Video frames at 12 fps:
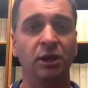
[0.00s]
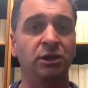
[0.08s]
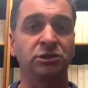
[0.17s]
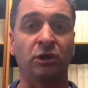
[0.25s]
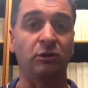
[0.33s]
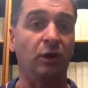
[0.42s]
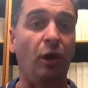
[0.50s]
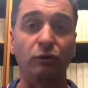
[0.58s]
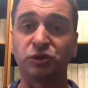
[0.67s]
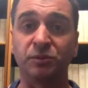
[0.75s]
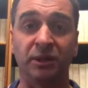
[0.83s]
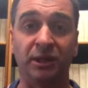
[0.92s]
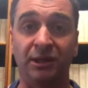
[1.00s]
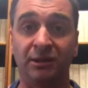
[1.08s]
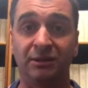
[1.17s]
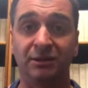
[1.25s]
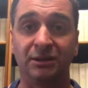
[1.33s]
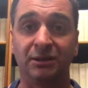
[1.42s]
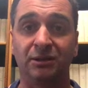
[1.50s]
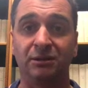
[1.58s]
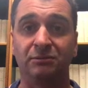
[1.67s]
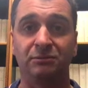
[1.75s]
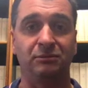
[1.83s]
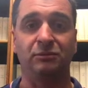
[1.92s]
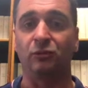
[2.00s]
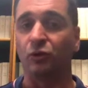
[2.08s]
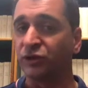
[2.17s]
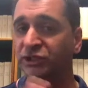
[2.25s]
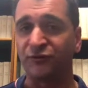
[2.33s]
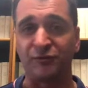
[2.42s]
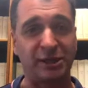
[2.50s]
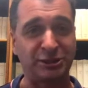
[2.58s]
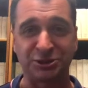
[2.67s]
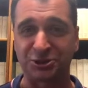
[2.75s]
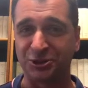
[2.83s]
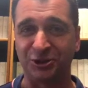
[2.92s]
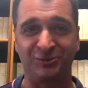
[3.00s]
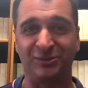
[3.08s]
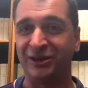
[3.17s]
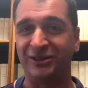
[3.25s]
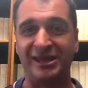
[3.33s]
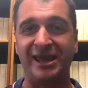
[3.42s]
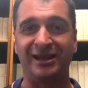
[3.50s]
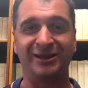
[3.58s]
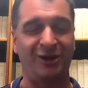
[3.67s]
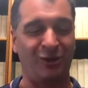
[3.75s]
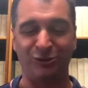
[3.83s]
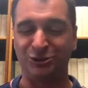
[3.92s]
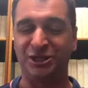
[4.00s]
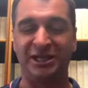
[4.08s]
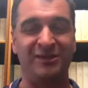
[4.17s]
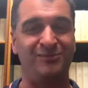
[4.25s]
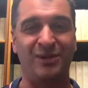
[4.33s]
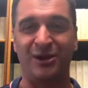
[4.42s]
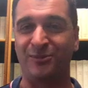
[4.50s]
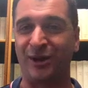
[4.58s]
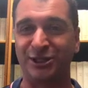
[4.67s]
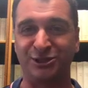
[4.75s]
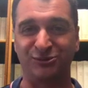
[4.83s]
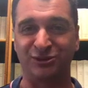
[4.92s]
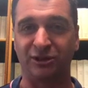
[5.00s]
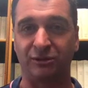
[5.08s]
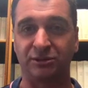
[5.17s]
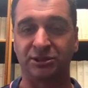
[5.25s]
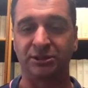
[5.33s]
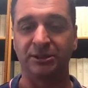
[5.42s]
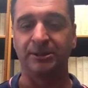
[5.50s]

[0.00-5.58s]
So ultimately, all this information is good, but in the end, I want you to get better patient results.